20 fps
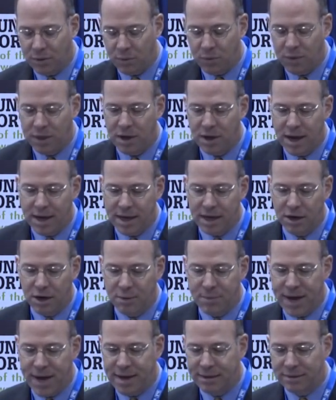we talk here
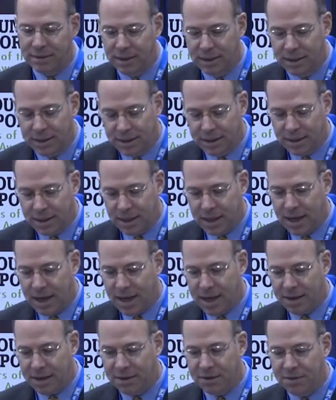about
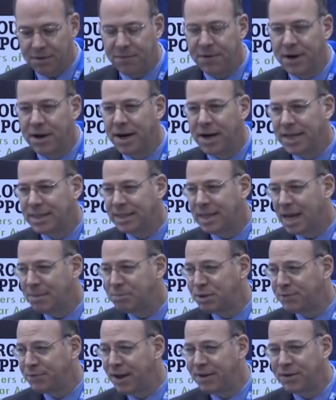the various
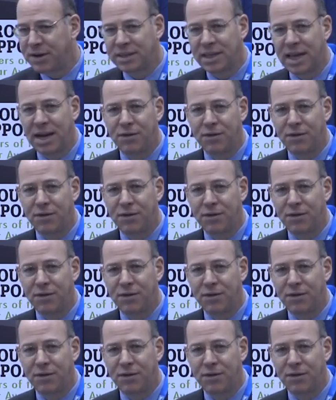types of evidence.